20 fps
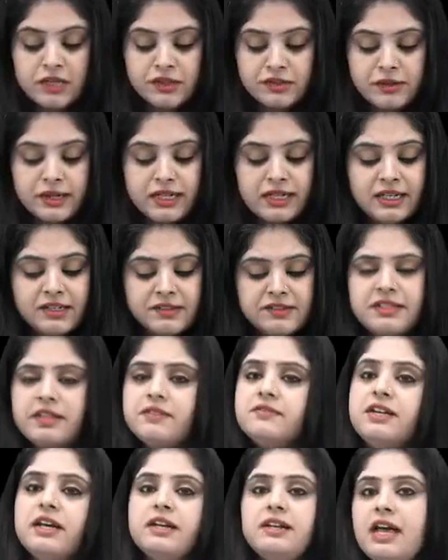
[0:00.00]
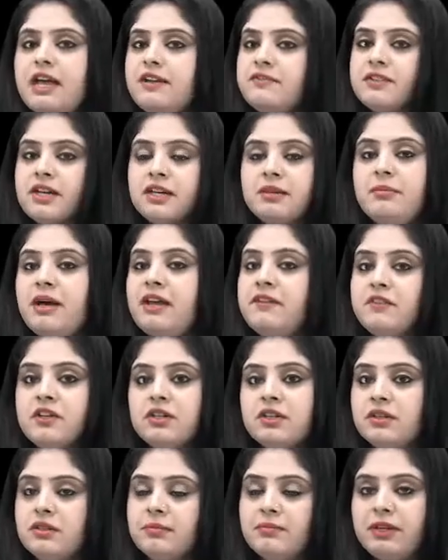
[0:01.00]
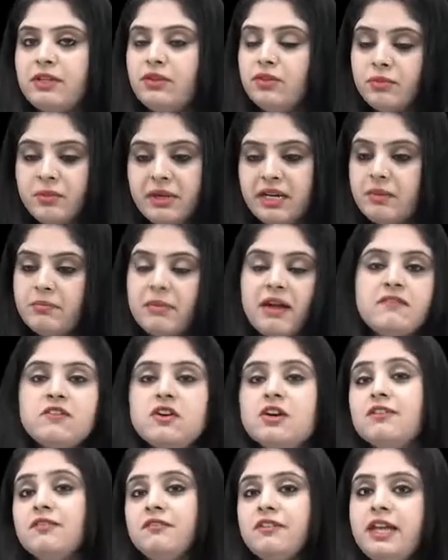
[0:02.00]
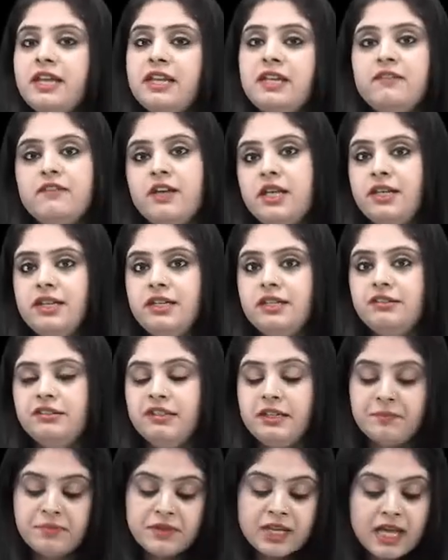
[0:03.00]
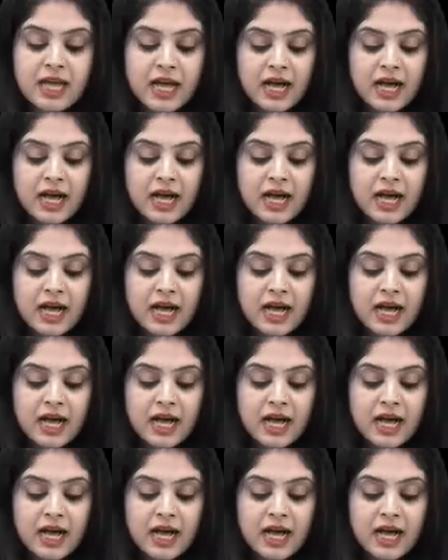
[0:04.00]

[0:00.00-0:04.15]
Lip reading: So at least I've done my work, made my work very, very easy.